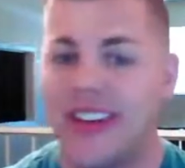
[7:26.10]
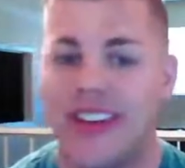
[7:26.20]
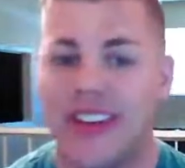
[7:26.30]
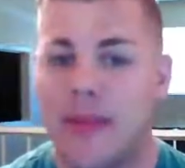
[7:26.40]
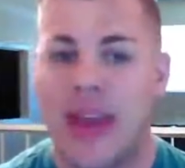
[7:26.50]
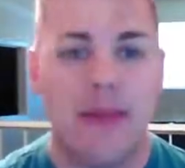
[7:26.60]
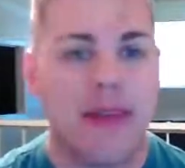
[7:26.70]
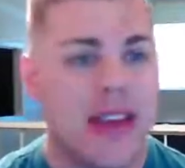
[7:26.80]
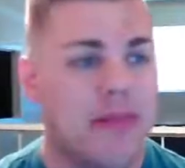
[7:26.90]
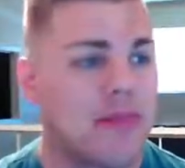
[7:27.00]

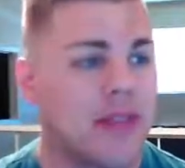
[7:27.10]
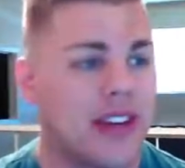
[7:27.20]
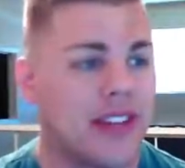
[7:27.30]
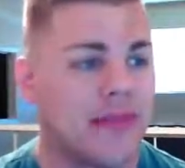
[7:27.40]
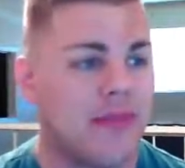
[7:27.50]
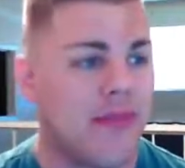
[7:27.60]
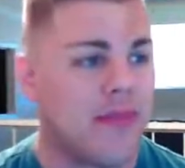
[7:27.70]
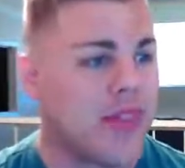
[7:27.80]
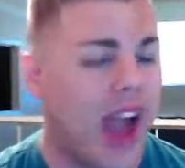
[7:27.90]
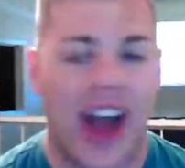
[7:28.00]
Maybe, but
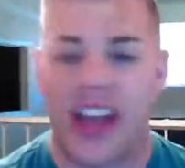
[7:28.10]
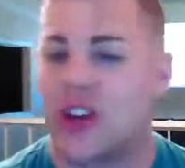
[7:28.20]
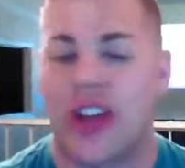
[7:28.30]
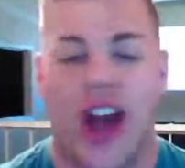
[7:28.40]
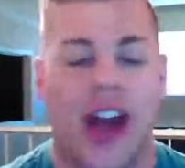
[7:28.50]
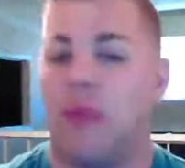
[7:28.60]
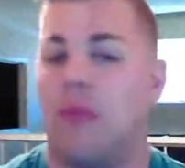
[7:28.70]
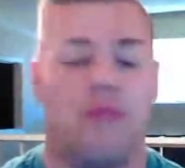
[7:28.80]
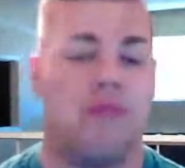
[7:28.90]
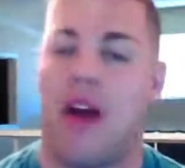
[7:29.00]

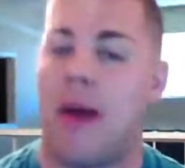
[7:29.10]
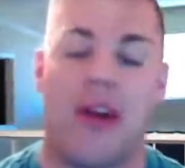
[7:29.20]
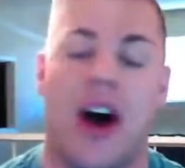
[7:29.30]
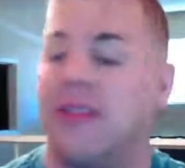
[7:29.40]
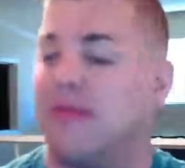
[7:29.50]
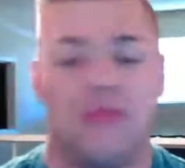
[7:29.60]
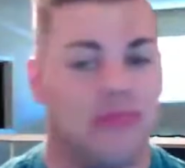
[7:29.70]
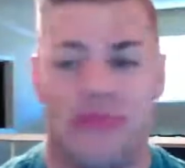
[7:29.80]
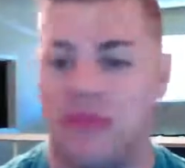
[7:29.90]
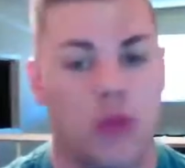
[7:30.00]
I'm not.
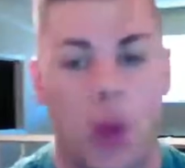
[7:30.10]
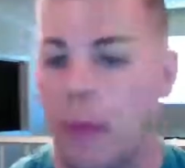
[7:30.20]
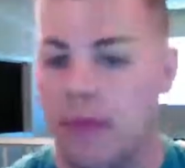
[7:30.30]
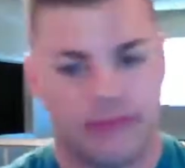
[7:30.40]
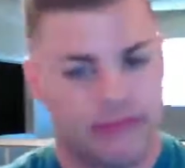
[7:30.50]
Nope.